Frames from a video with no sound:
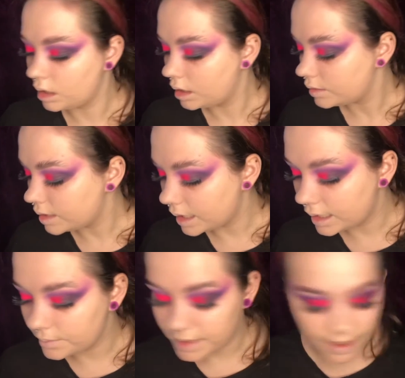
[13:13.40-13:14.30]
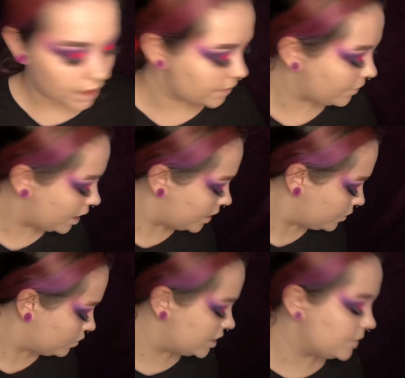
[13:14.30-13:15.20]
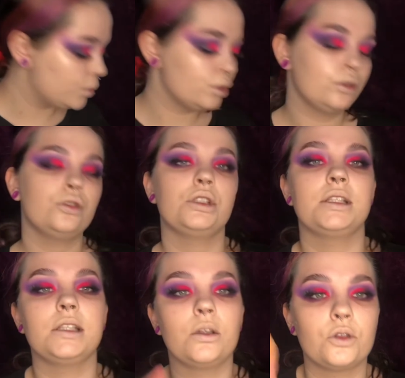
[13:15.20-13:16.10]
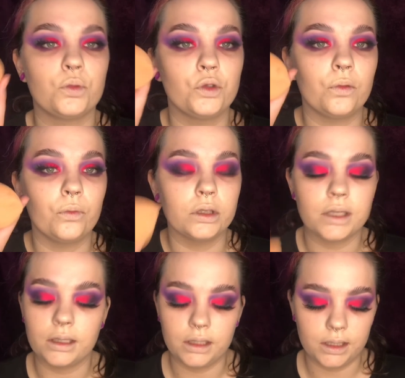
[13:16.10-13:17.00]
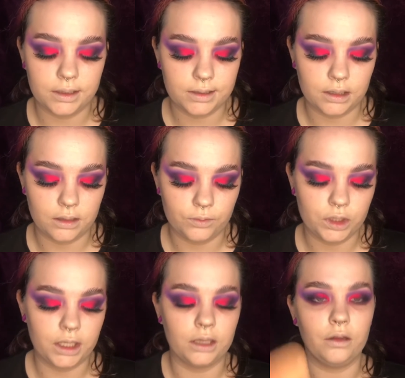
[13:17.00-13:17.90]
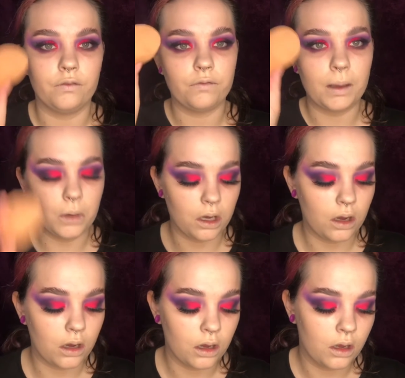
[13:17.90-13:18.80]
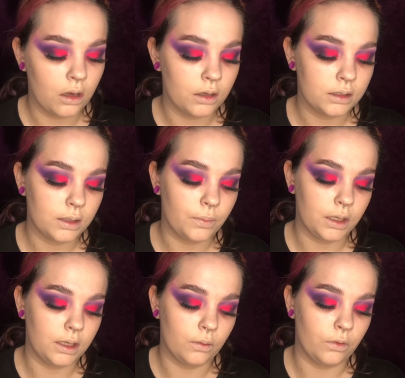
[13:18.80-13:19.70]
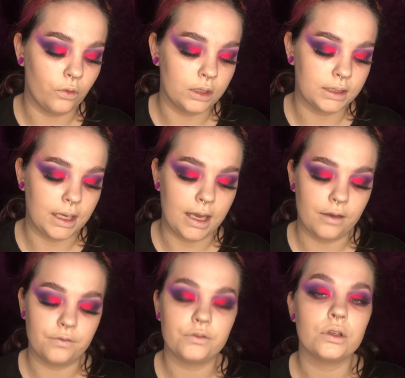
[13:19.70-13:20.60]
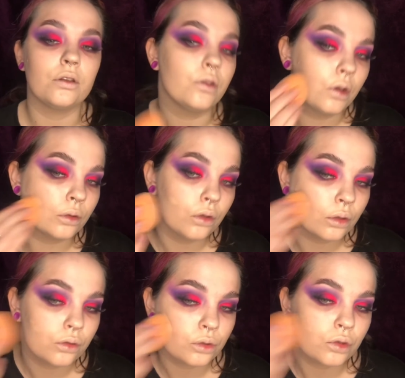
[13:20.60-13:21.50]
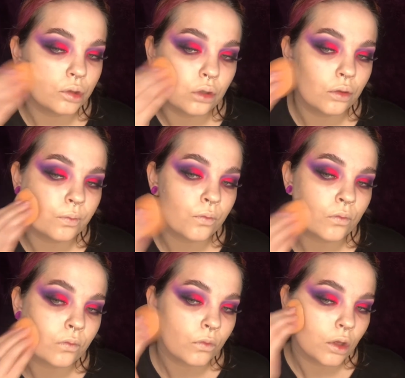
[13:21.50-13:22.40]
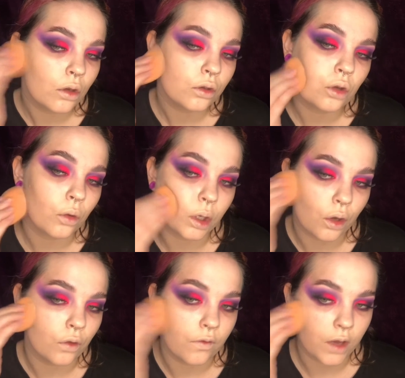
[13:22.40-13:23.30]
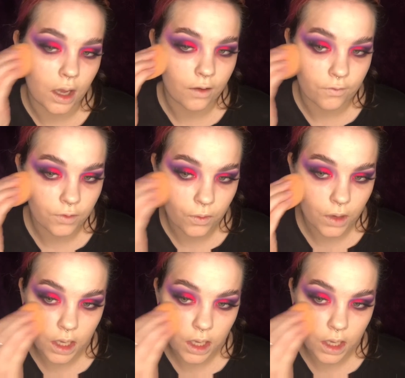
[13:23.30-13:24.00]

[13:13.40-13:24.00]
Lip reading: Then I'm taking my beauty sponge, this is the sponge from Real Techniques, and I'm just taking the flat part, dipping it in with what's left, and then just going over everywhere.